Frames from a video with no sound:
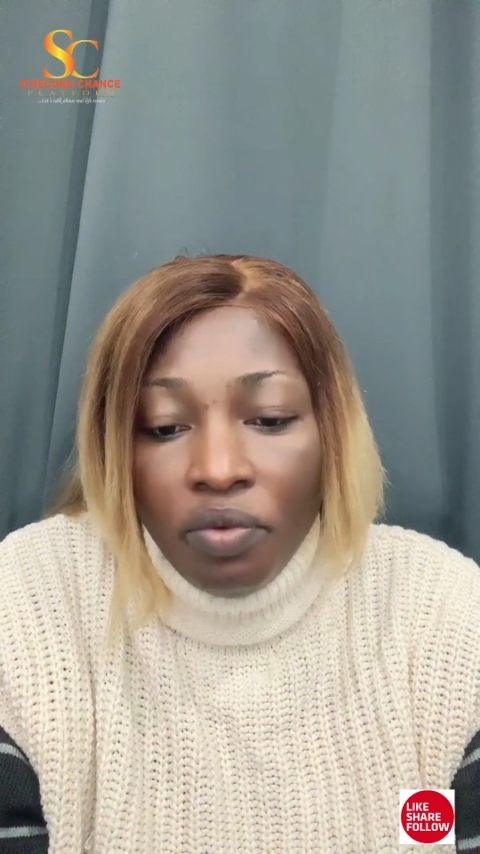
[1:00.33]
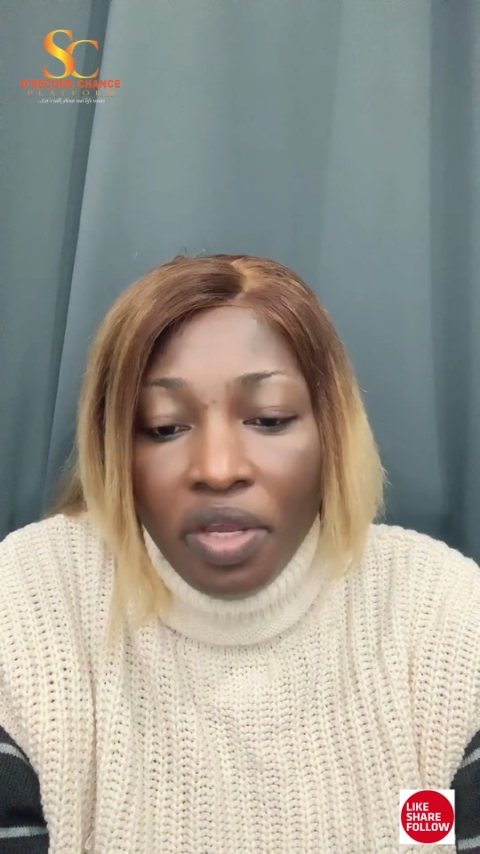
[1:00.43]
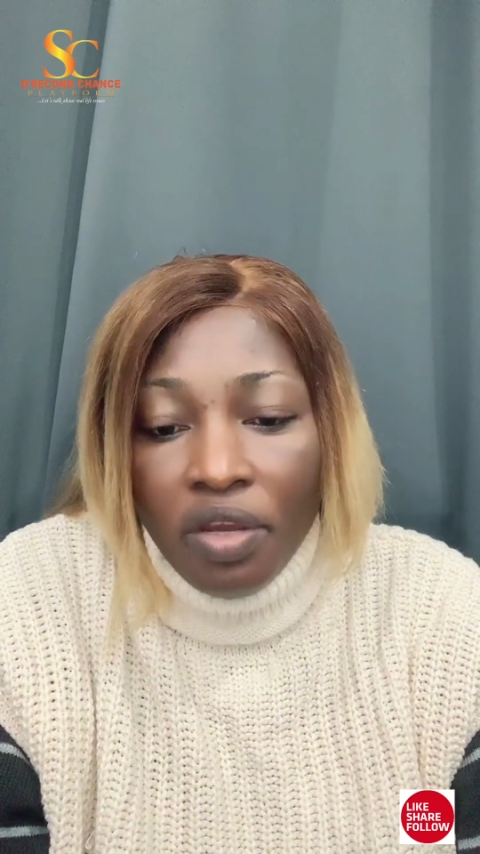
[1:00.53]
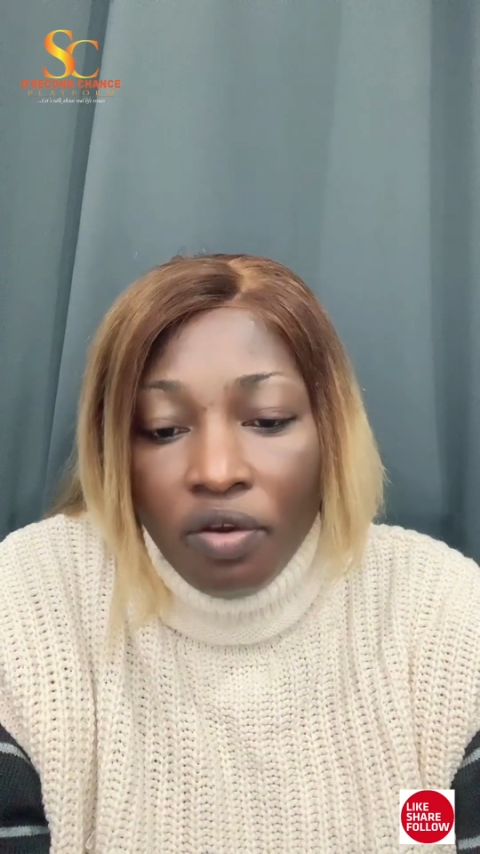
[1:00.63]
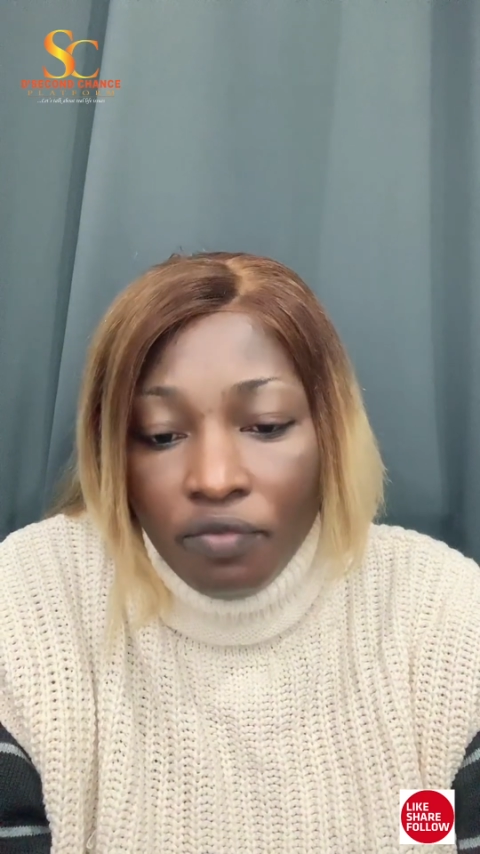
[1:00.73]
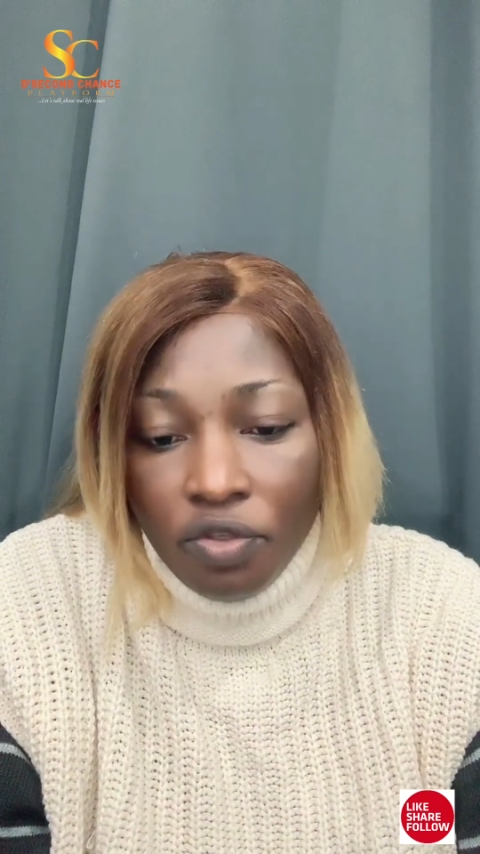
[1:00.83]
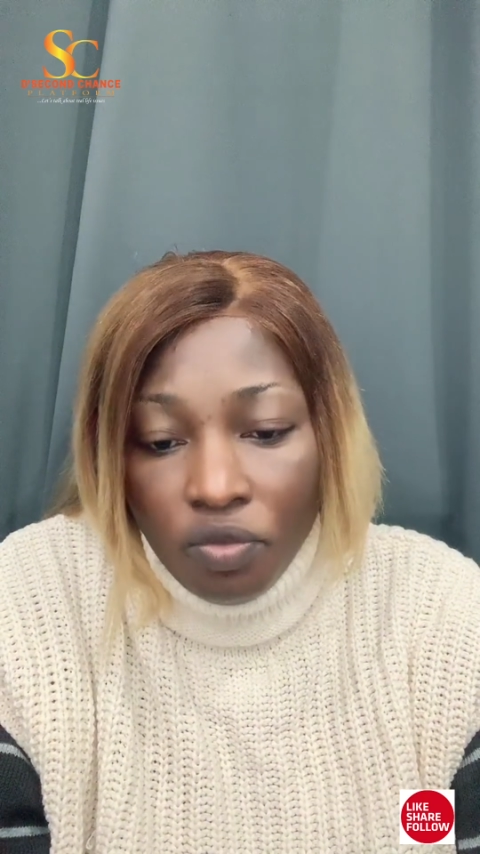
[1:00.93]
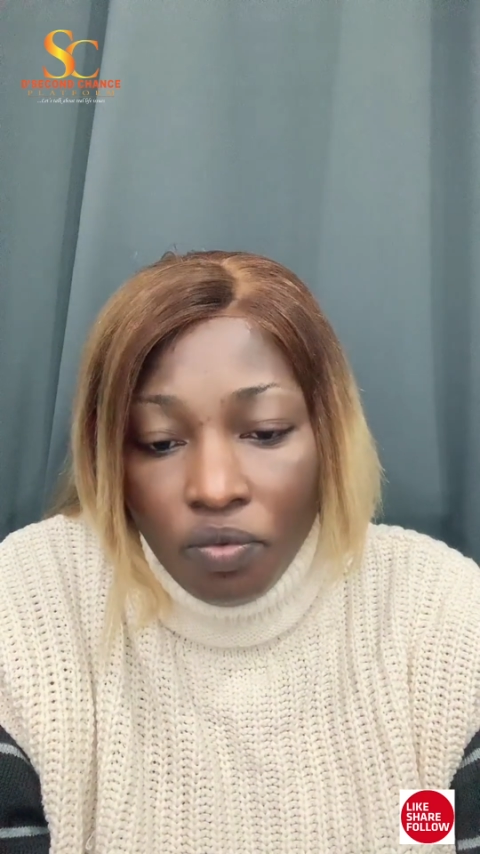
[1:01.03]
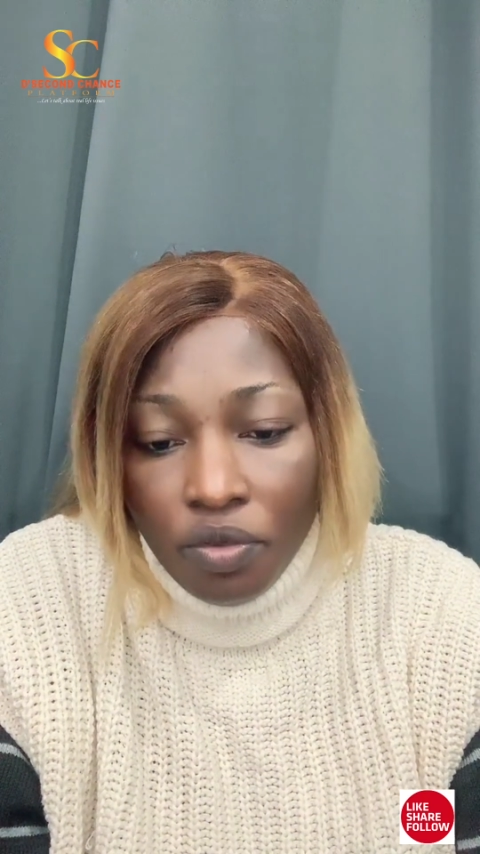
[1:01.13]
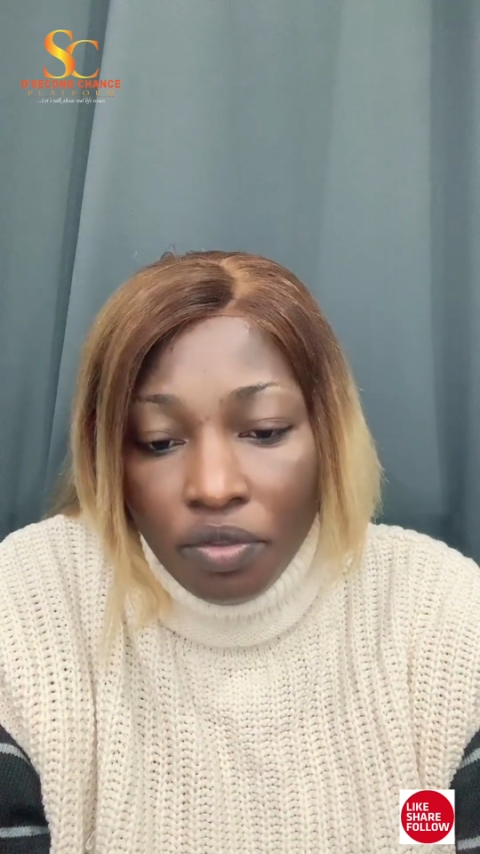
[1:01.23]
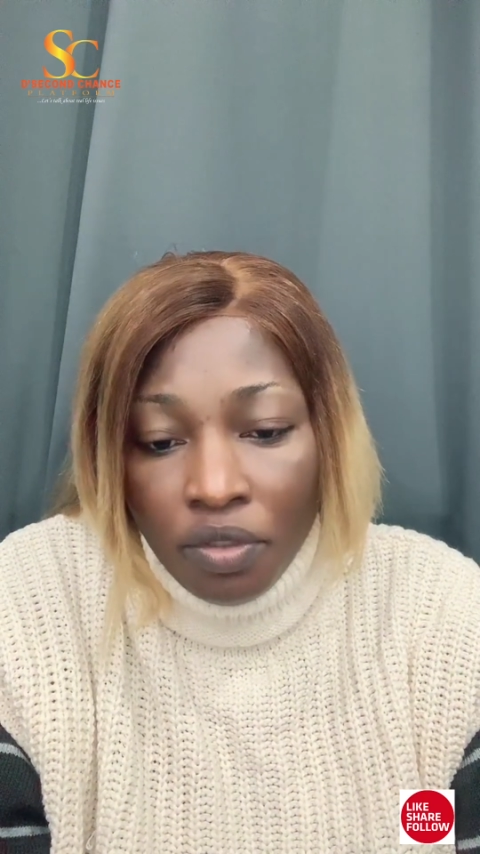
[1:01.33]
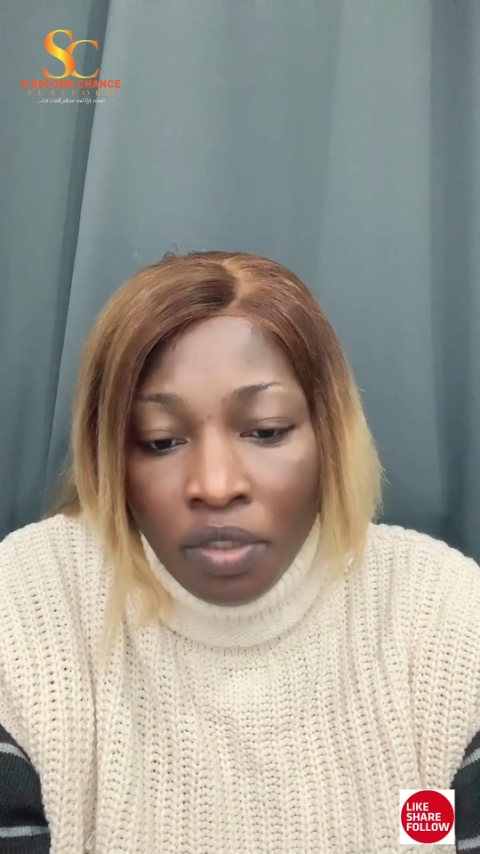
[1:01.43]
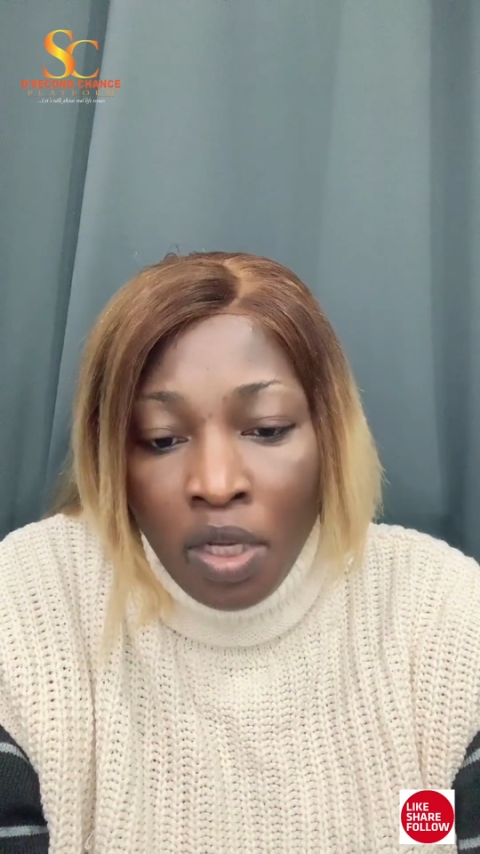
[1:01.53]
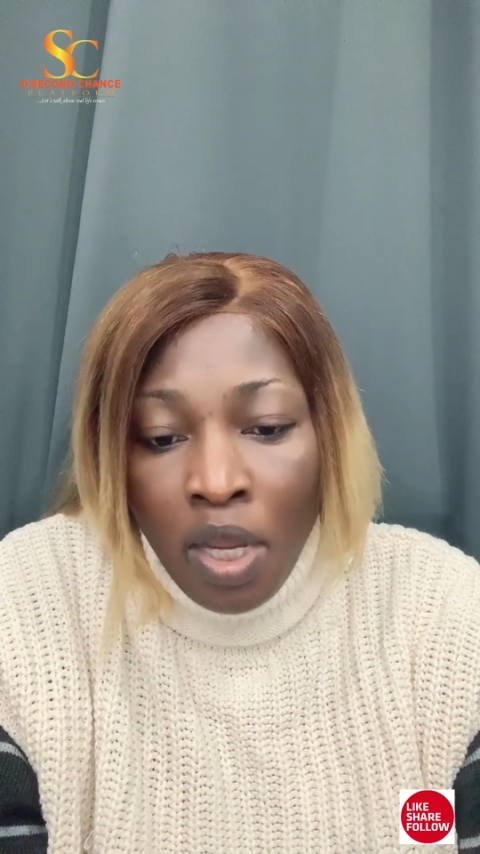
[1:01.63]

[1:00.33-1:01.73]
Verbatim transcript: the way of this world,